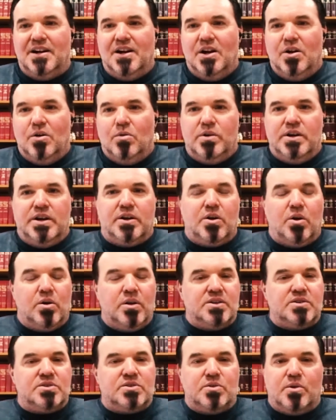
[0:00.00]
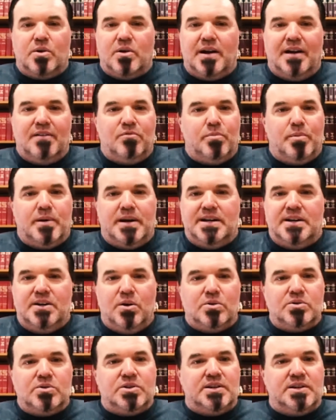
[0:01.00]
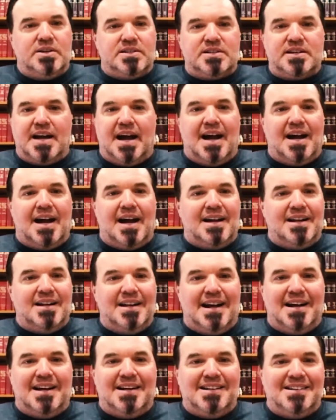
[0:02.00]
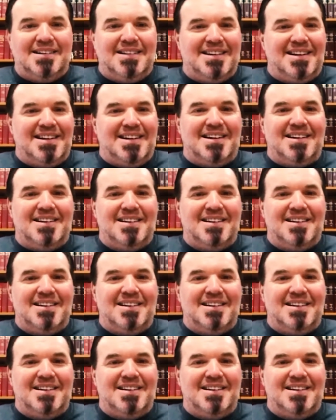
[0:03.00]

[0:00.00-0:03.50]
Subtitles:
when you go to the store, everybody knows you as Scott, not as